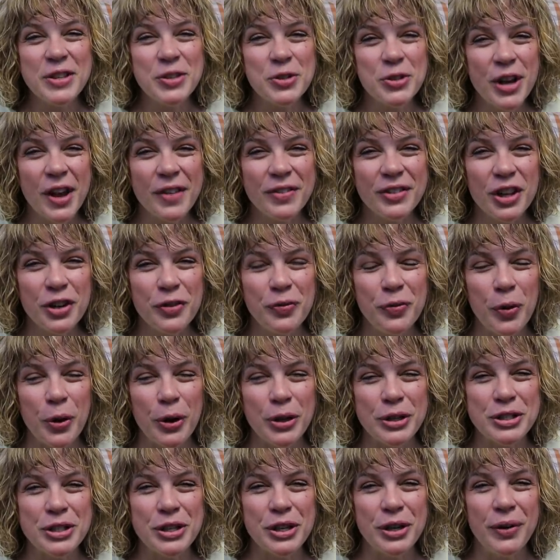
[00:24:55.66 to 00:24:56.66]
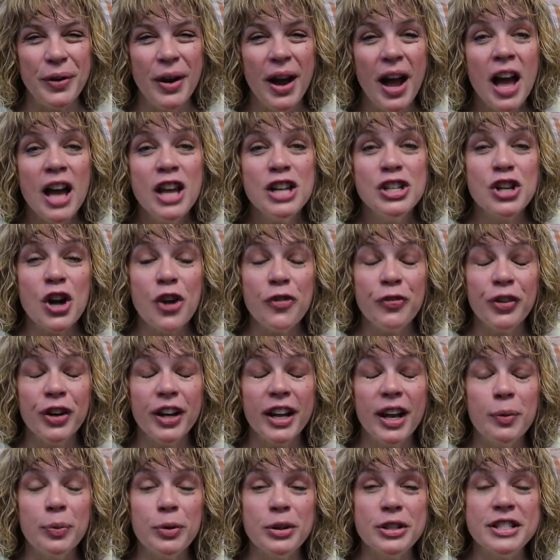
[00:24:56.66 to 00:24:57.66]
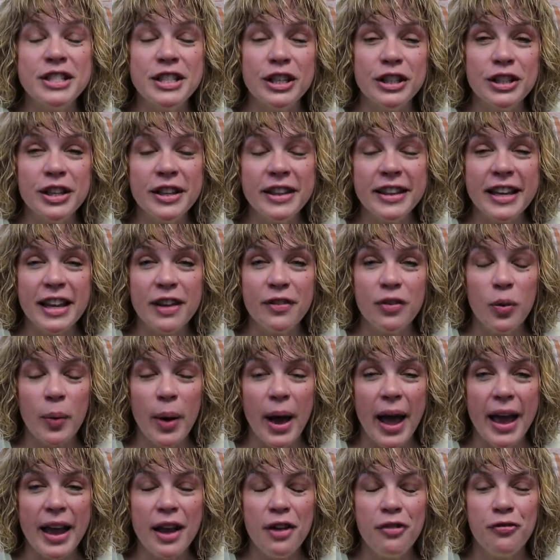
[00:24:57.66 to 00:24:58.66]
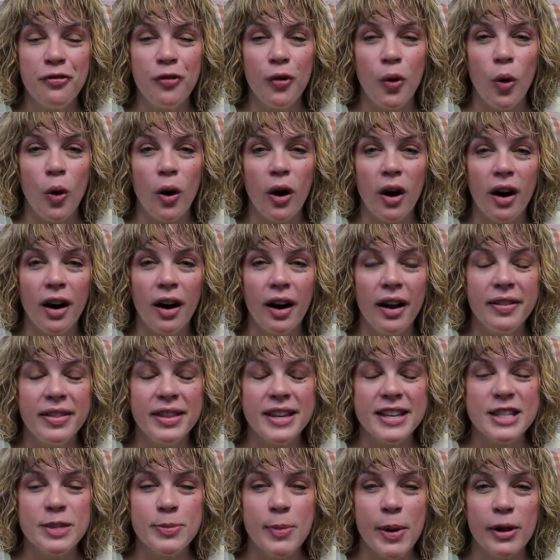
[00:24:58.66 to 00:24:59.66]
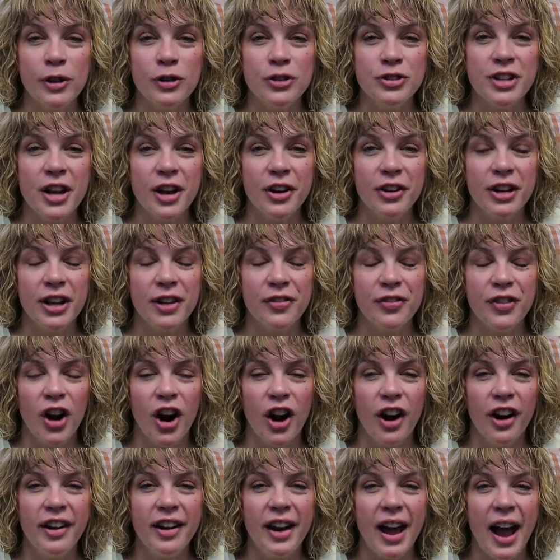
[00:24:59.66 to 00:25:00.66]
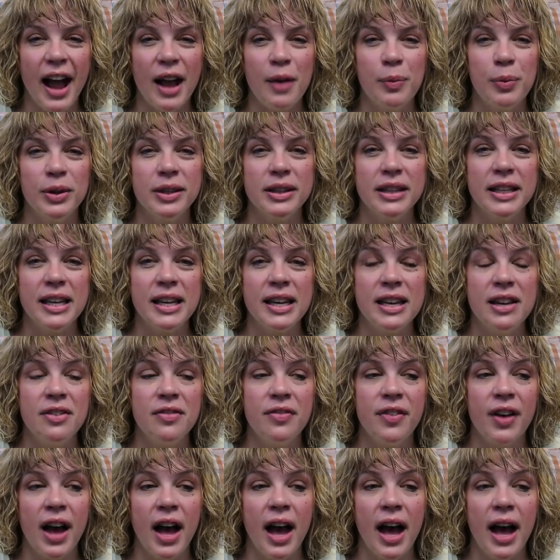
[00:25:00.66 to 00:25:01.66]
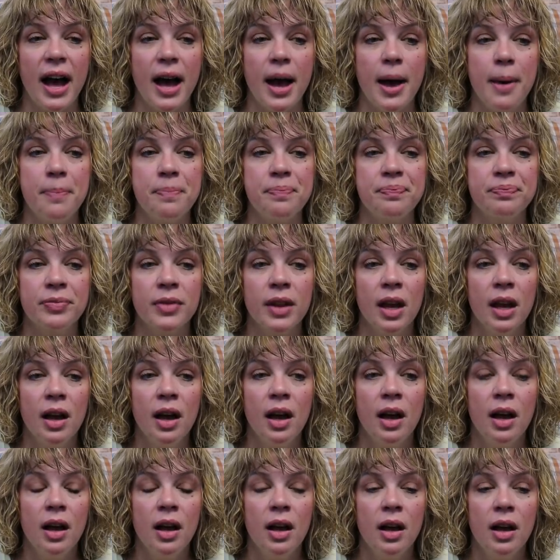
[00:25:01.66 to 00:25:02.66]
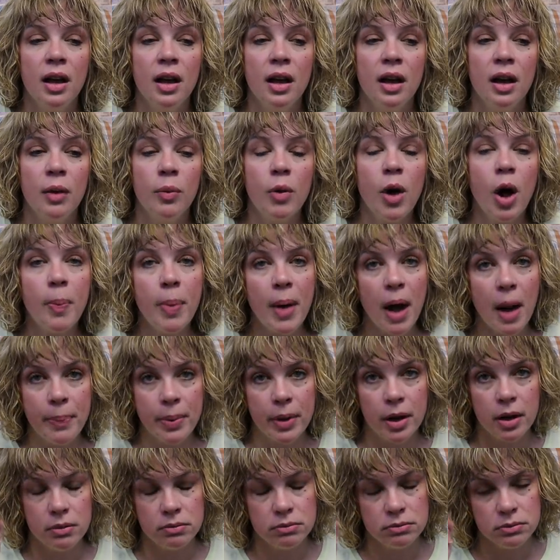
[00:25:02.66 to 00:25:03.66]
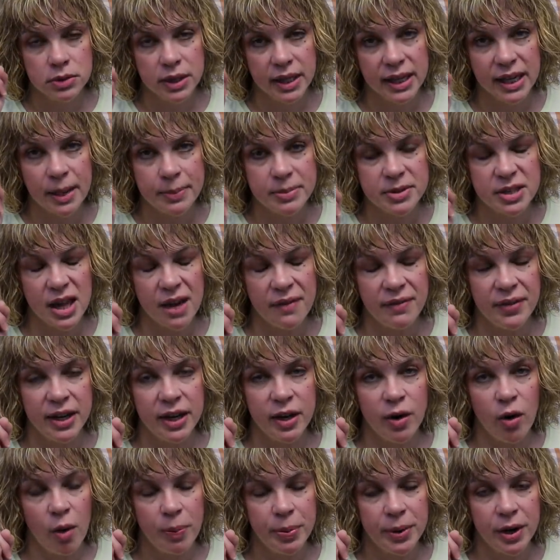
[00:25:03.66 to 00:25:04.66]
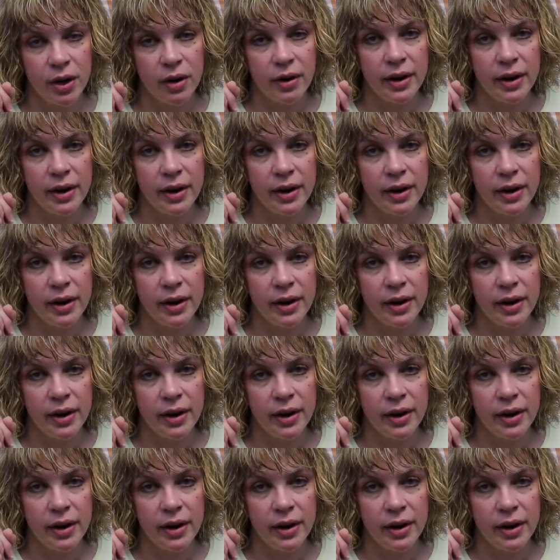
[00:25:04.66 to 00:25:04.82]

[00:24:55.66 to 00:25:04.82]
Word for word: that's what you have to look forward to. Don't forget, we're still in the giveaway for the Smuggler's Daughter gift card. I will leave um, well, I'll pop a link up to that video up